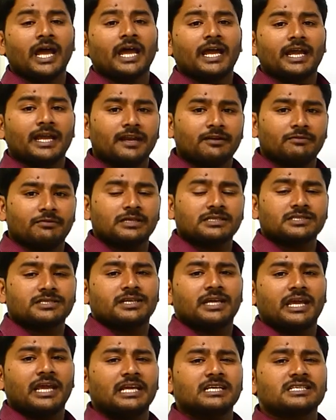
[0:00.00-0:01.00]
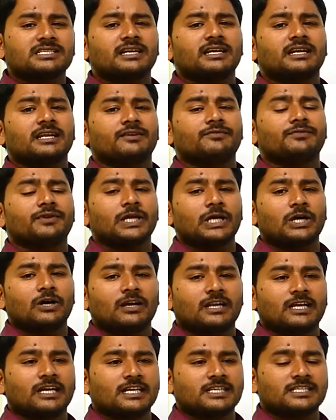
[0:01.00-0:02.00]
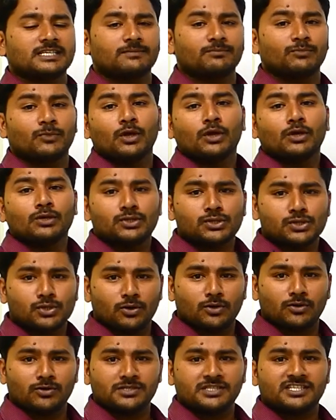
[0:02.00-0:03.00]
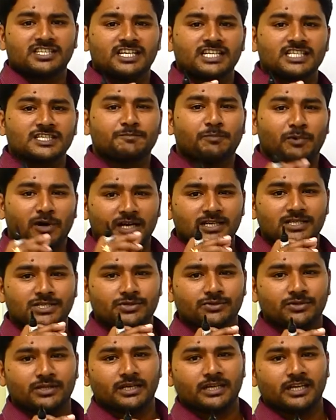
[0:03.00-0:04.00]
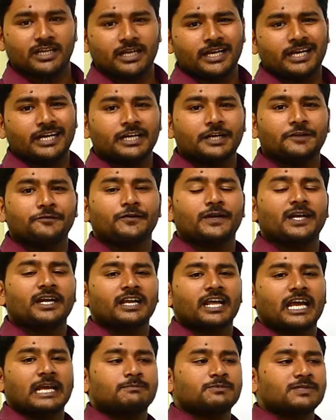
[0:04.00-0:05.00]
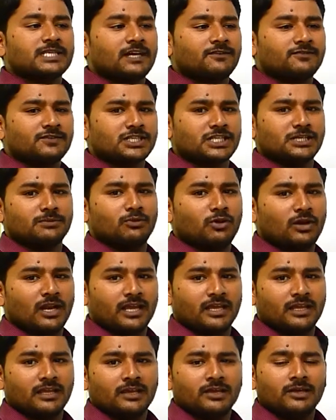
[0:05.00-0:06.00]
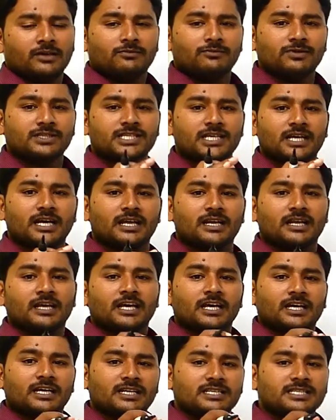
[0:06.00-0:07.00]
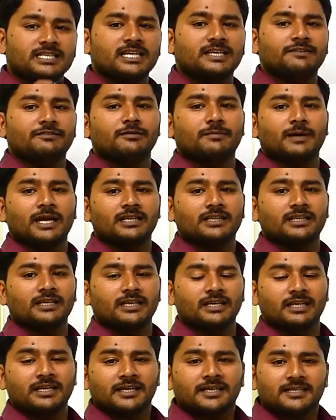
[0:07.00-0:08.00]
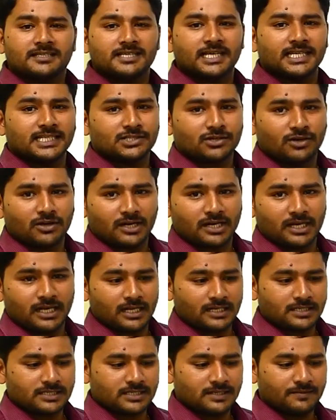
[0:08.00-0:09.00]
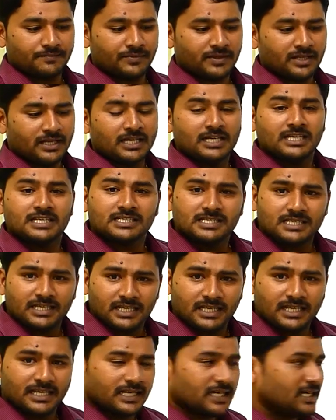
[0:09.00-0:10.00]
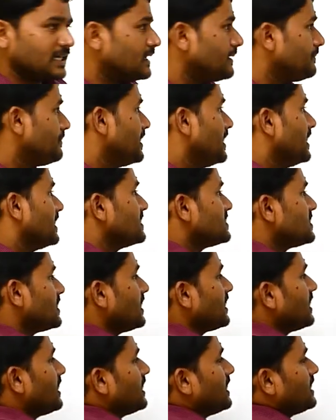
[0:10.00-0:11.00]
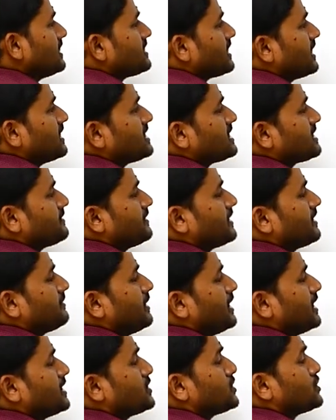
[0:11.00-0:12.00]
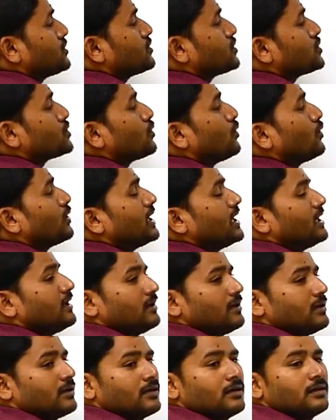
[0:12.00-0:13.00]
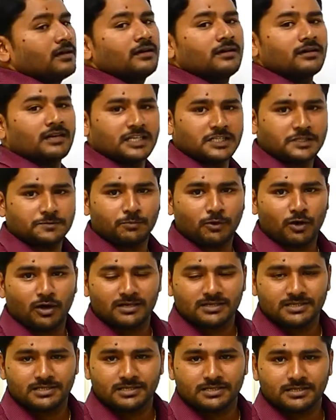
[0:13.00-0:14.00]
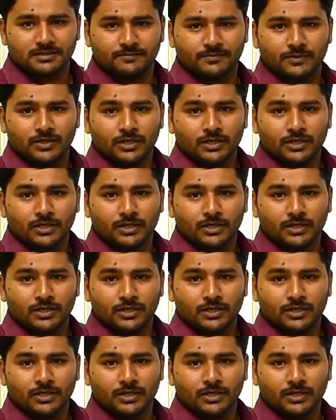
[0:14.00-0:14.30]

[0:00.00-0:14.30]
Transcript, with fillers: in which each and every organism shows response to the different types of stimuli which are received by the sense organs. See here, generally sensitivity means showing response